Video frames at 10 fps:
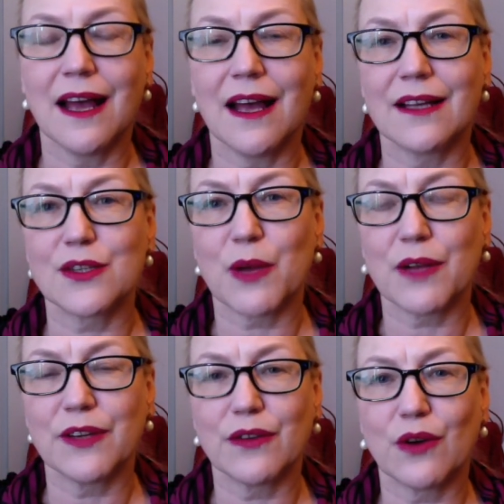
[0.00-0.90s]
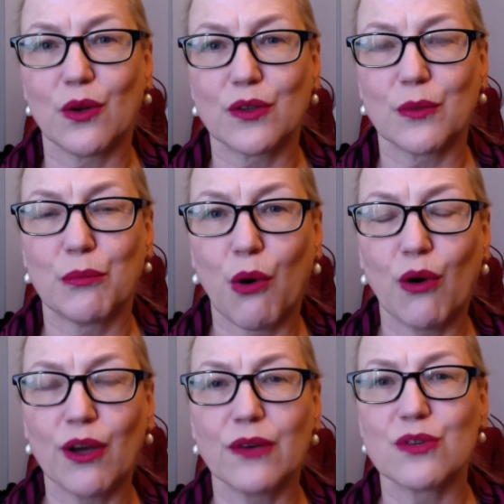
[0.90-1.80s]
a 12-year-old
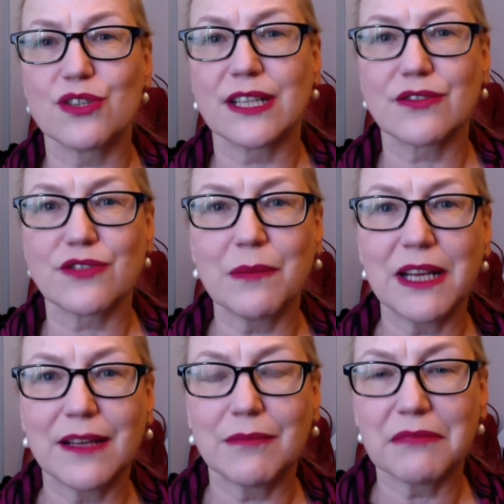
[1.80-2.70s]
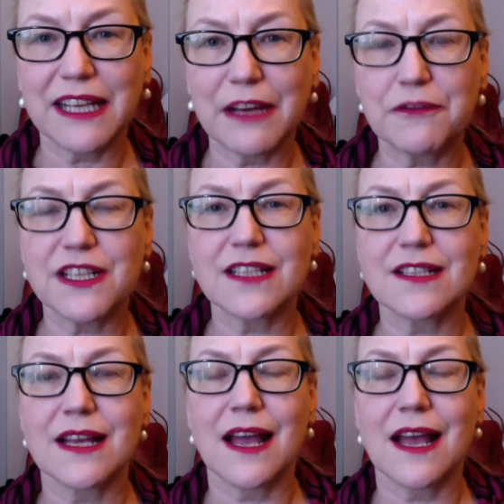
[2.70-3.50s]
boy who's extremely gifted